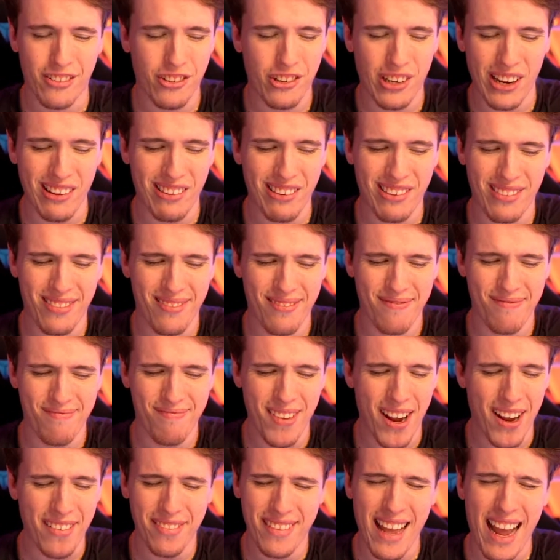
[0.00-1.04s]
just
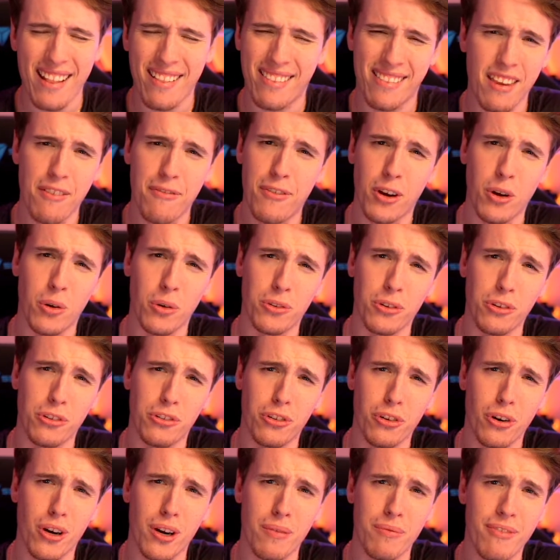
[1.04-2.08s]
not that difficult to
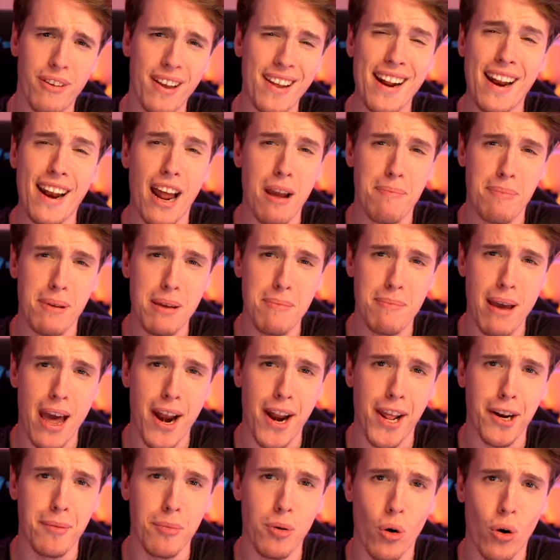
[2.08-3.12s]
circumvent an IP
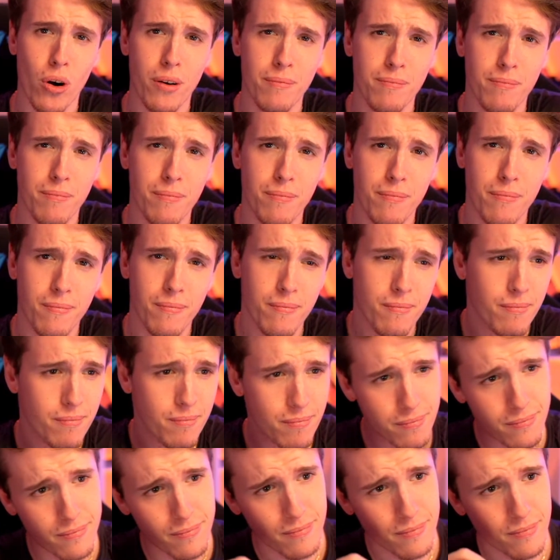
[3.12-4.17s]
ban anymore. So
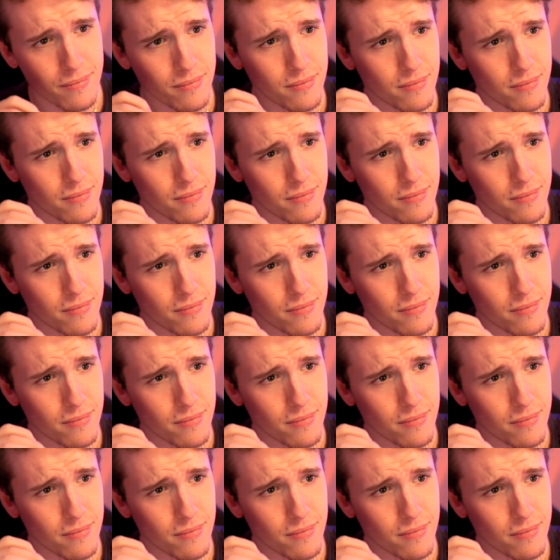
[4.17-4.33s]
let's think of it like